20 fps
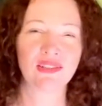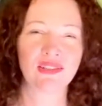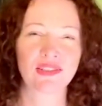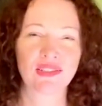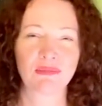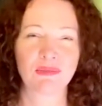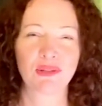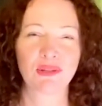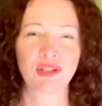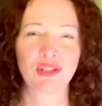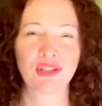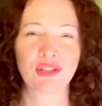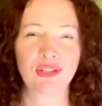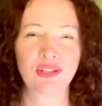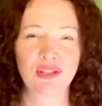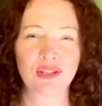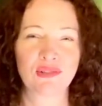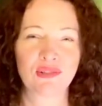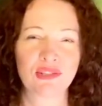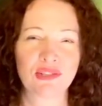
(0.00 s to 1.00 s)
some good
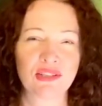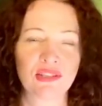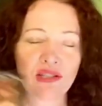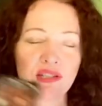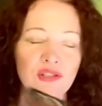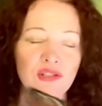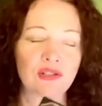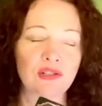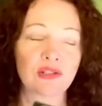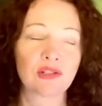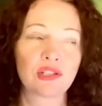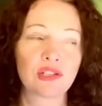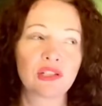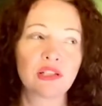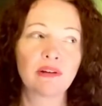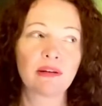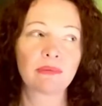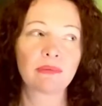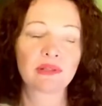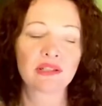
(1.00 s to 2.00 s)
news. This usually
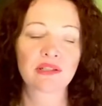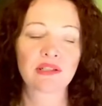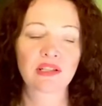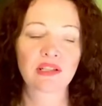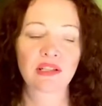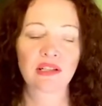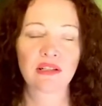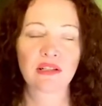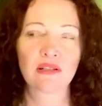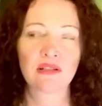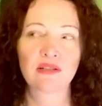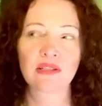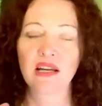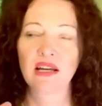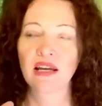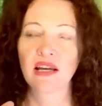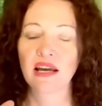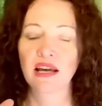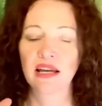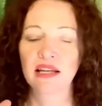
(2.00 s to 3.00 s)
represents good news,
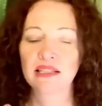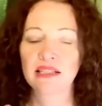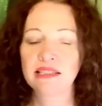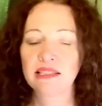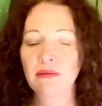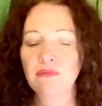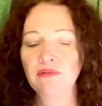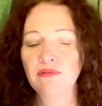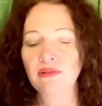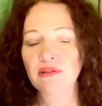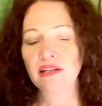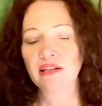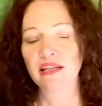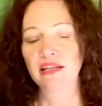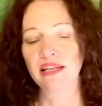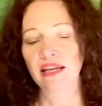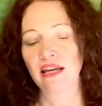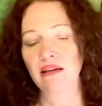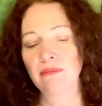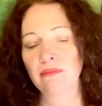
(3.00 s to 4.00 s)
except for that it
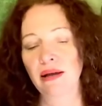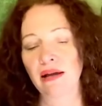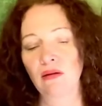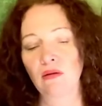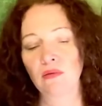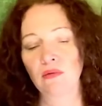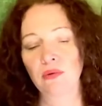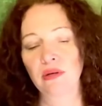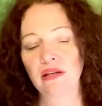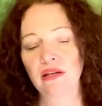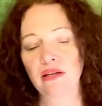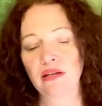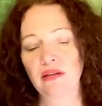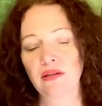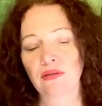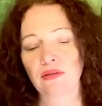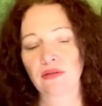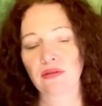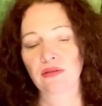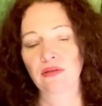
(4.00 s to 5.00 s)
came out with,
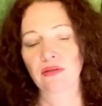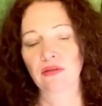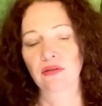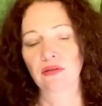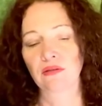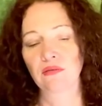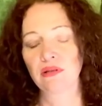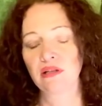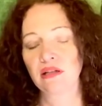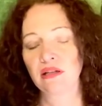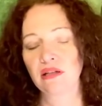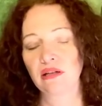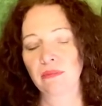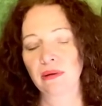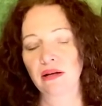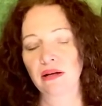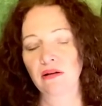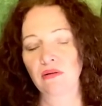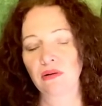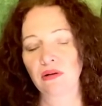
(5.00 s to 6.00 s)
what did it come
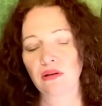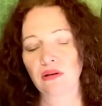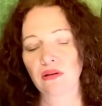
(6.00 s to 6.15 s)
out with?